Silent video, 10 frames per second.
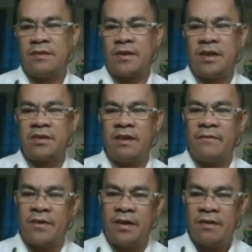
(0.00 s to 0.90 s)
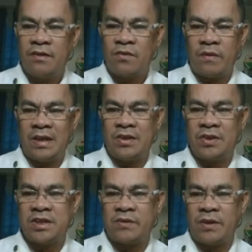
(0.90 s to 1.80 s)
Okay, so therefore, we will
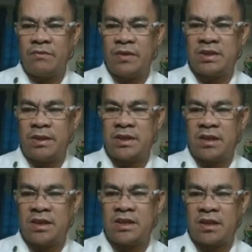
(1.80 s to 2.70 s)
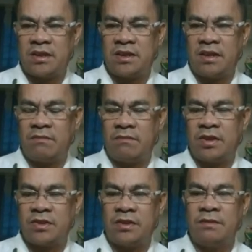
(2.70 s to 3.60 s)
use this one, which means that this is region
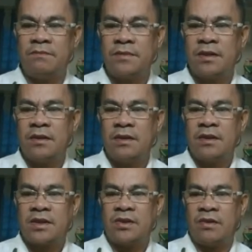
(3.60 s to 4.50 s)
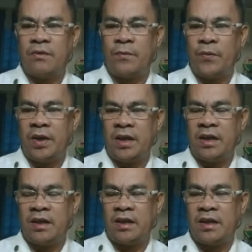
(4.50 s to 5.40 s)
measure. So if
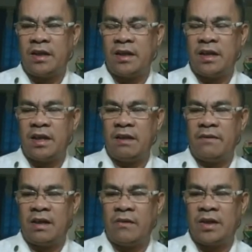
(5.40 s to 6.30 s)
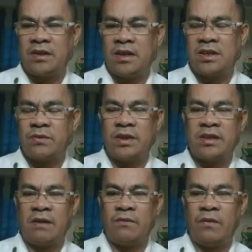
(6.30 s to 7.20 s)
we evaluate this with
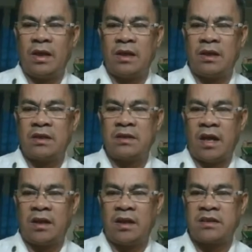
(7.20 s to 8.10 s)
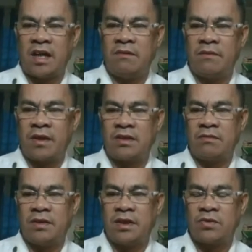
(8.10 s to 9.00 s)
time, we will take the time rate
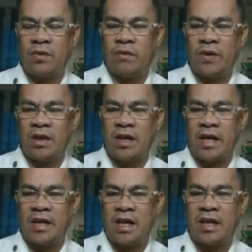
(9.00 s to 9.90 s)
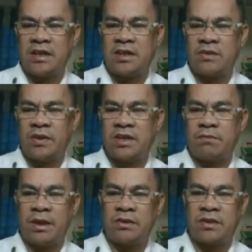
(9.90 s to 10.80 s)
of this. We will analyze this with
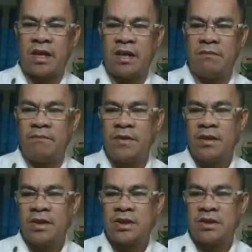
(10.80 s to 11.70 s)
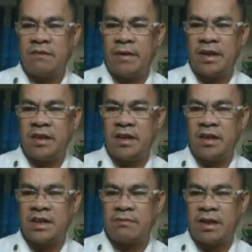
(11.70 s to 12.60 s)
respect to time. So dividing
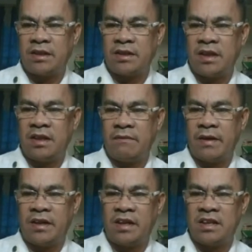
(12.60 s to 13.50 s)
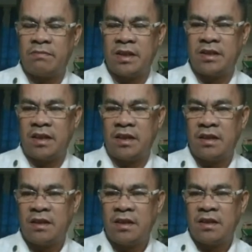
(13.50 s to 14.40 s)
this by t, dividing this by t.
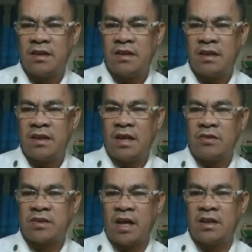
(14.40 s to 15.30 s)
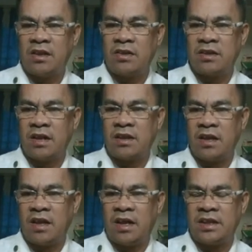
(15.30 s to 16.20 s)
Now take note that
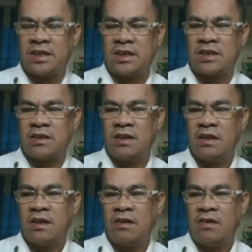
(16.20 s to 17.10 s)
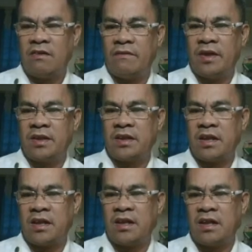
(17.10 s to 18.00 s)
s over
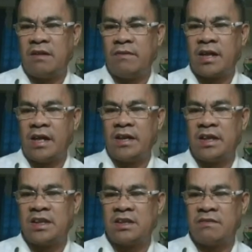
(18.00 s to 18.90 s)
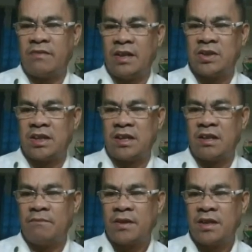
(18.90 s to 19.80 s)
t in mechanics is velocity.
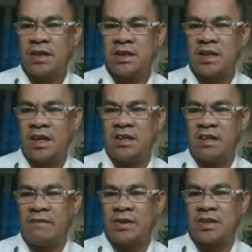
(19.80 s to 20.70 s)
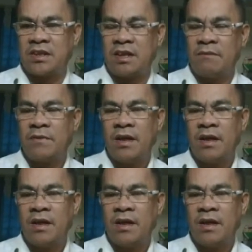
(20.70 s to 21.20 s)
This is the linear velocity.